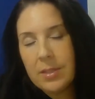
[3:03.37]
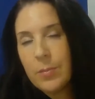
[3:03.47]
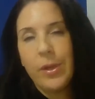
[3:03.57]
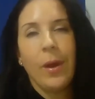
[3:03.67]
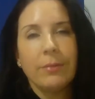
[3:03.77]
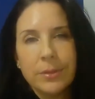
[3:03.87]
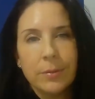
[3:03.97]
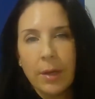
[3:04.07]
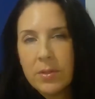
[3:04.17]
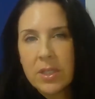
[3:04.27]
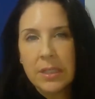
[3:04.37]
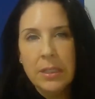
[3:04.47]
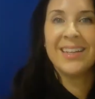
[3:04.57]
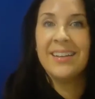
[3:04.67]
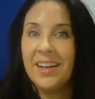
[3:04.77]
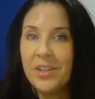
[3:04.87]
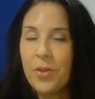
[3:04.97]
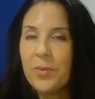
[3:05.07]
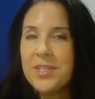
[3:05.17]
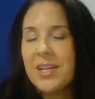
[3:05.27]
Doesn't mean you have to, obviously.
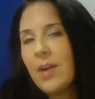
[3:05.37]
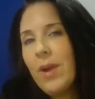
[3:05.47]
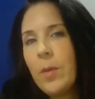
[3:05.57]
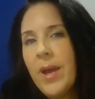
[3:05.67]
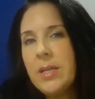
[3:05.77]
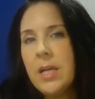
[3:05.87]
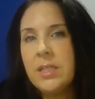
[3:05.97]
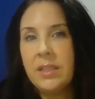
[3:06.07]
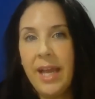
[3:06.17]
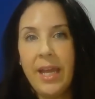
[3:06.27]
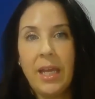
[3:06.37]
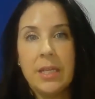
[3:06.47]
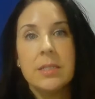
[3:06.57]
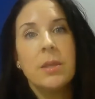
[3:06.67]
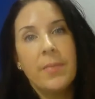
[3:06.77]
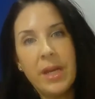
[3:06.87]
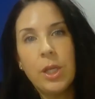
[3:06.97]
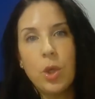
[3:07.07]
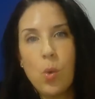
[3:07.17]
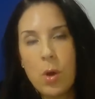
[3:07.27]
Another reason I recommend a delay in
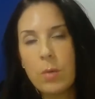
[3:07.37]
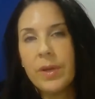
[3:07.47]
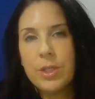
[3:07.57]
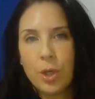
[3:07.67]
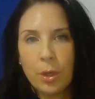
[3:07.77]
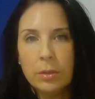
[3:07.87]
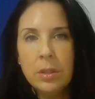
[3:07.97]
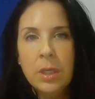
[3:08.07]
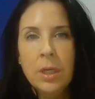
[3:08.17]
submitting your return